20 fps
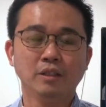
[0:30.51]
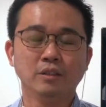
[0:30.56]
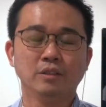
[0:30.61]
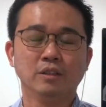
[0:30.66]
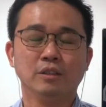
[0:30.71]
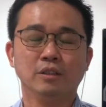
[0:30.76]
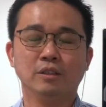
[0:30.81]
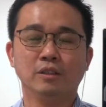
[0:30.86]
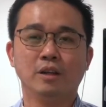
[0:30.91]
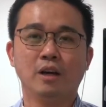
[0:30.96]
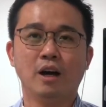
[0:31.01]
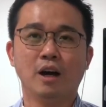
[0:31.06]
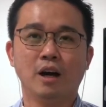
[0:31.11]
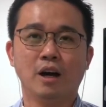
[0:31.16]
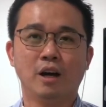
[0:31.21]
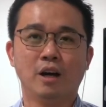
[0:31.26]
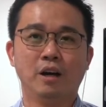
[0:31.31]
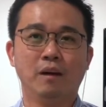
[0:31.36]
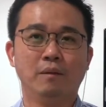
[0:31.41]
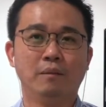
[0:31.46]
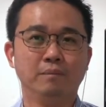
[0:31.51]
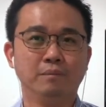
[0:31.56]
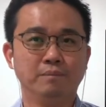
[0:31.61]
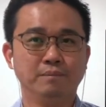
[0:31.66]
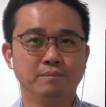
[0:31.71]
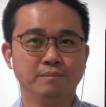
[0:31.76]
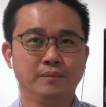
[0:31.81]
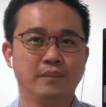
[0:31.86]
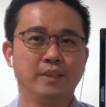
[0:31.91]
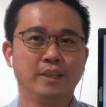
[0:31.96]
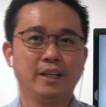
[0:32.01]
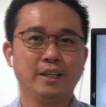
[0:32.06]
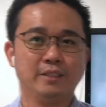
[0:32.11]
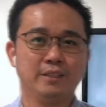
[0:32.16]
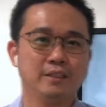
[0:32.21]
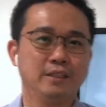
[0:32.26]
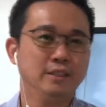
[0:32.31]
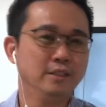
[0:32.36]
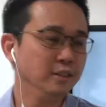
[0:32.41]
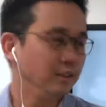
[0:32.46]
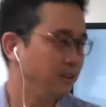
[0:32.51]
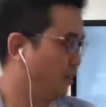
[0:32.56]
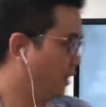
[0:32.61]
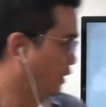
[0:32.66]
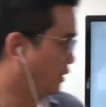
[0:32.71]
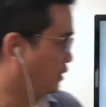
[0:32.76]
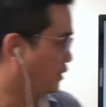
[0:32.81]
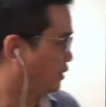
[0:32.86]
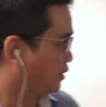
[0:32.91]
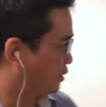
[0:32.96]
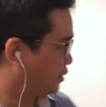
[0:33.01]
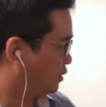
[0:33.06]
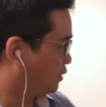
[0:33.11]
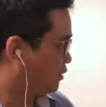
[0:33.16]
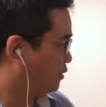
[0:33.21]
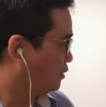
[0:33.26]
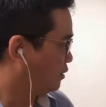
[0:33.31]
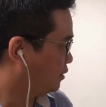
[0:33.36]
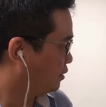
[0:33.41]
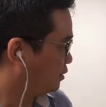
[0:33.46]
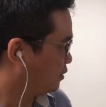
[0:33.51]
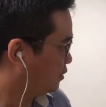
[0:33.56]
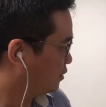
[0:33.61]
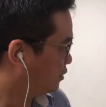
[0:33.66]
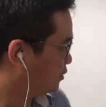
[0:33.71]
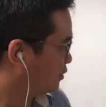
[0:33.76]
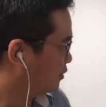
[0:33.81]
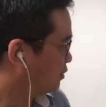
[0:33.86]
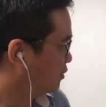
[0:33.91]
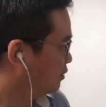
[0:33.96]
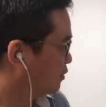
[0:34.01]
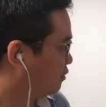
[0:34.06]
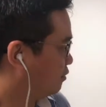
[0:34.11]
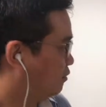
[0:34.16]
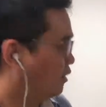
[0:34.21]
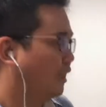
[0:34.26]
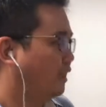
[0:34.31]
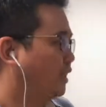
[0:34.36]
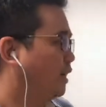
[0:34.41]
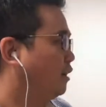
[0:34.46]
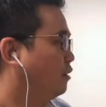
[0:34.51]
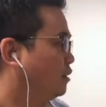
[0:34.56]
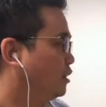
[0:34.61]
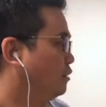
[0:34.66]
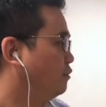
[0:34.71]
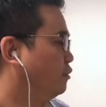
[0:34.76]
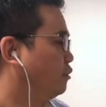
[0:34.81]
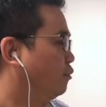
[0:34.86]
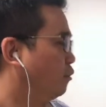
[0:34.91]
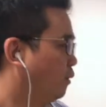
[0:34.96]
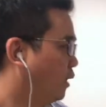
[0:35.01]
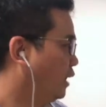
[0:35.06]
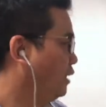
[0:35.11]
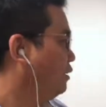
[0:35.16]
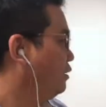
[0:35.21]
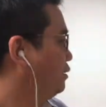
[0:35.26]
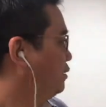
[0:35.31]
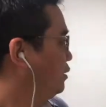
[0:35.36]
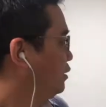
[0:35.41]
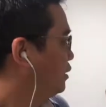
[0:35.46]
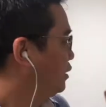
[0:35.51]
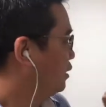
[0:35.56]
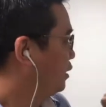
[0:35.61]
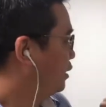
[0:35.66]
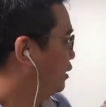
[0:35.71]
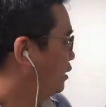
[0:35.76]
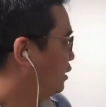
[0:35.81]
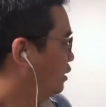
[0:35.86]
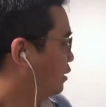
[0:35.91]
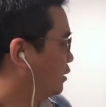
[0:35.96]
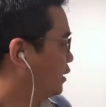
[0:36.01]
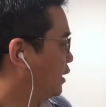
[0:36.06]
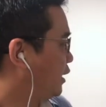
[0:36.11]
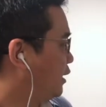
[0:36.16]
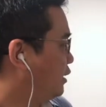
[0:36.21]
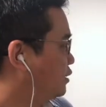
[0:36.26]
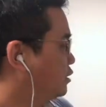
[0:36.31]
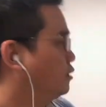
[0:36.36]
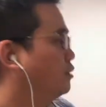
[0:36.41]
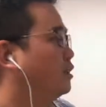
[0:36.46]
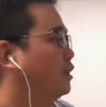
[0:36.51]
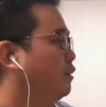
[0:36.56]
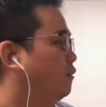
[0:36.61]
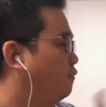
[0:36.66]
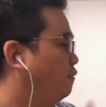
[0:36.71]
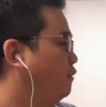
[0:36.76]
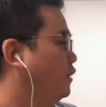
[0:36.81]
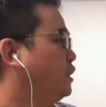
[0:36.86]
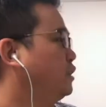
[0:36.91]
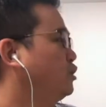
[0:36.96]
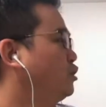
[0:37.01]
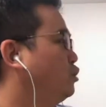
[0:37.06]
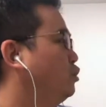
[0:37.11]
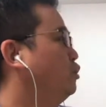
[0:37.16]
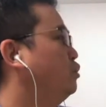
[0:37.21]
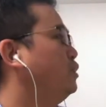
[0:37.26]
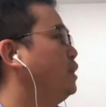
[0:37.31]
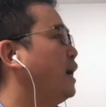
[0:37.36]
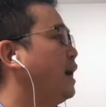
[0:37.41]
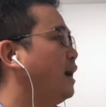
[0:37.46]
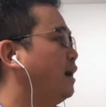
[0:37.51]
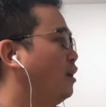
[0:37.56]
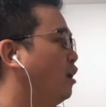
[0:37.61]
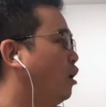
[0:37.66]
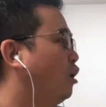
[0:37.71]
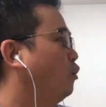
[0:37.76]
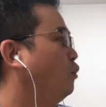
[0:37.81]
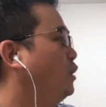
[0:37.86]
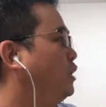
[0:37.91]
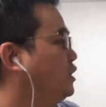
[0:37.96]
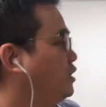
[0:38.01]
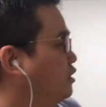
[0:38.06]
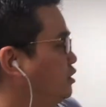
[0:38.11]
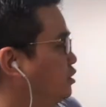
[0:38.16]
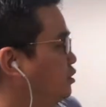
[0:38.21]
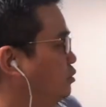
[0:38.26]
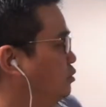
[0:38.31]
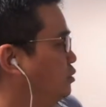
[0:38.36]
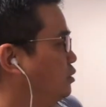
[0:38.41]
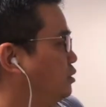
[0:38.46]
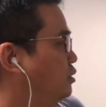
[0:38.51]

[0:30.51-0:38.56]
So, okay, so just write down if you want. Okay, so the first tool that I always use,